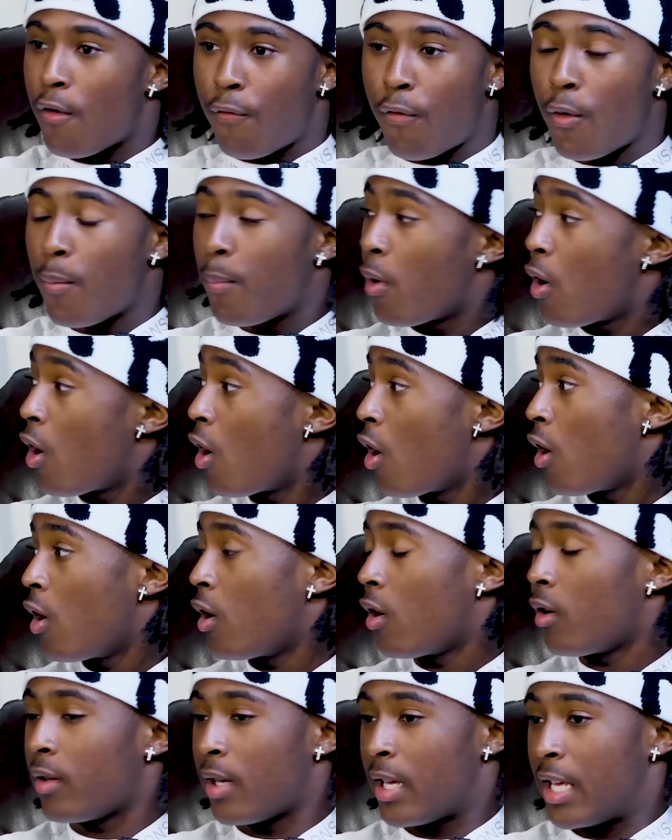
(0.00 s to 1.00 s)

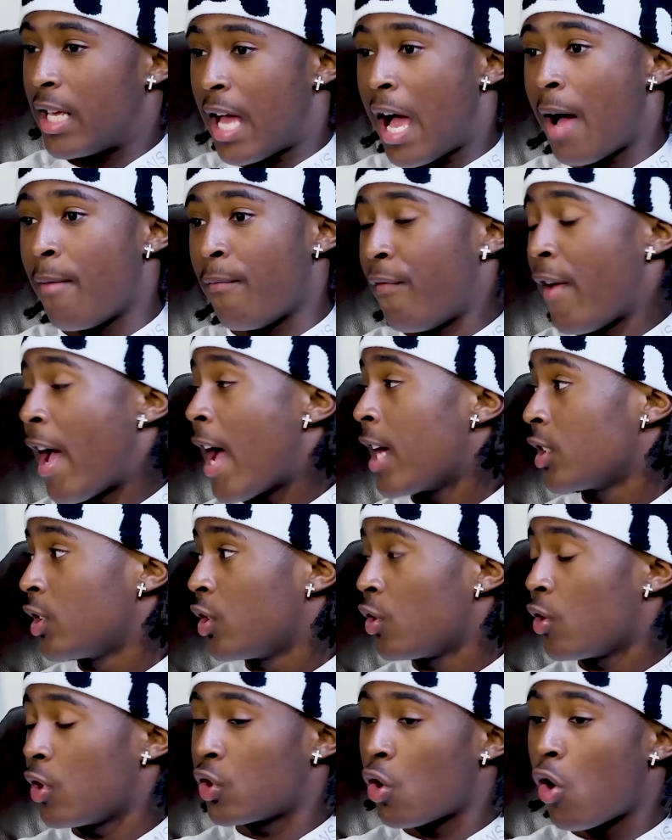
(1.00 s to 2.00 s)
Football, I'm
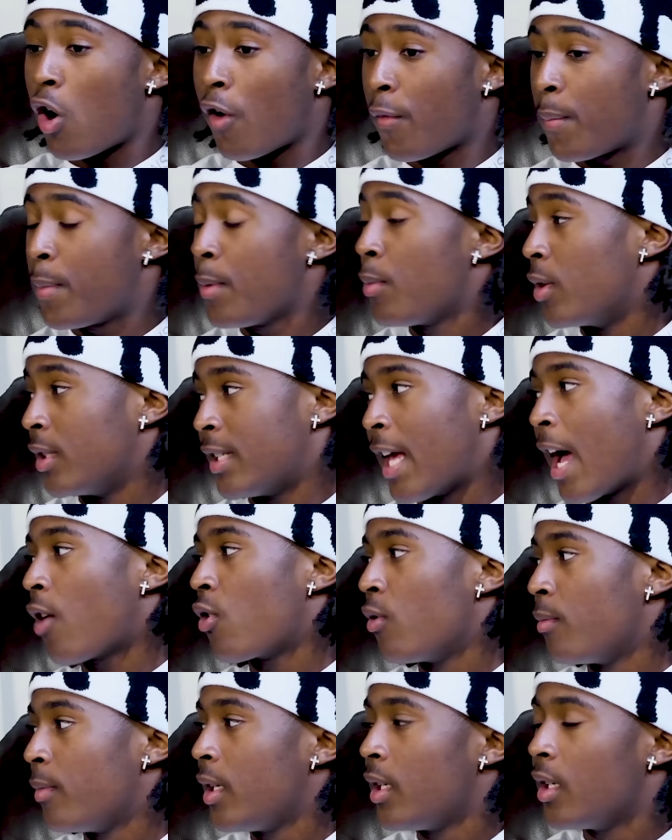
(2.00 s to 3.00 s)
faster. It's hard for people to
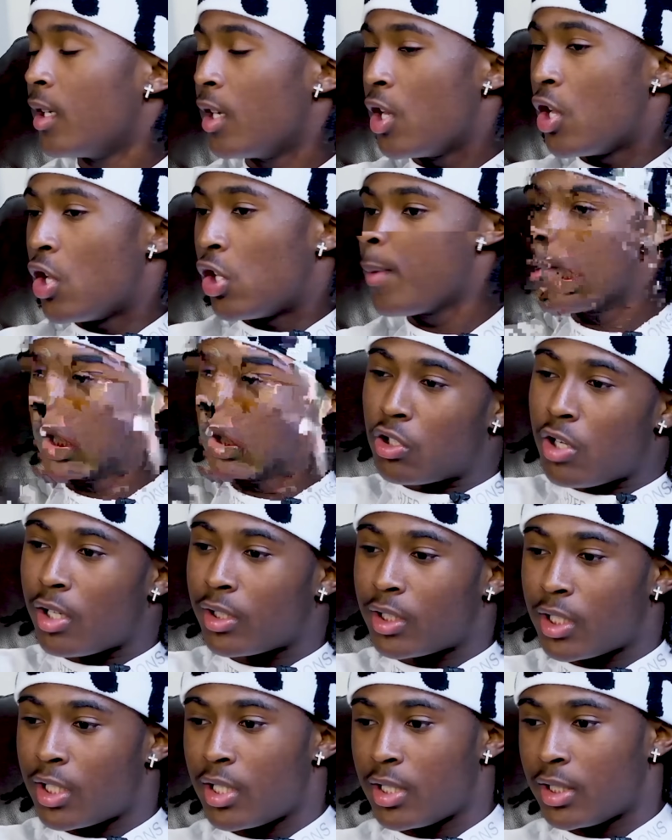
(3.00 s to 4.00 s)
tackle me. So I just
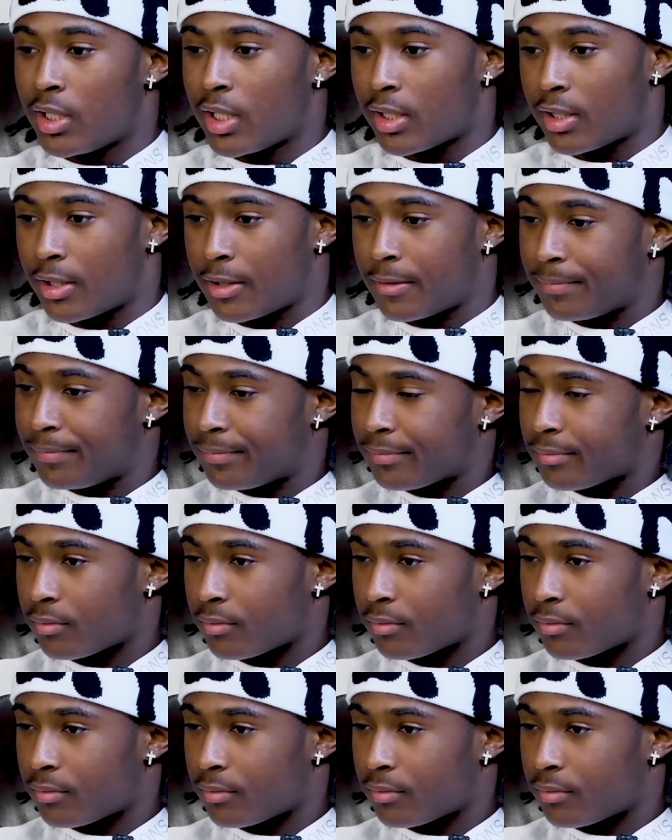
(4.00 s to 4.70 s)
go out there and just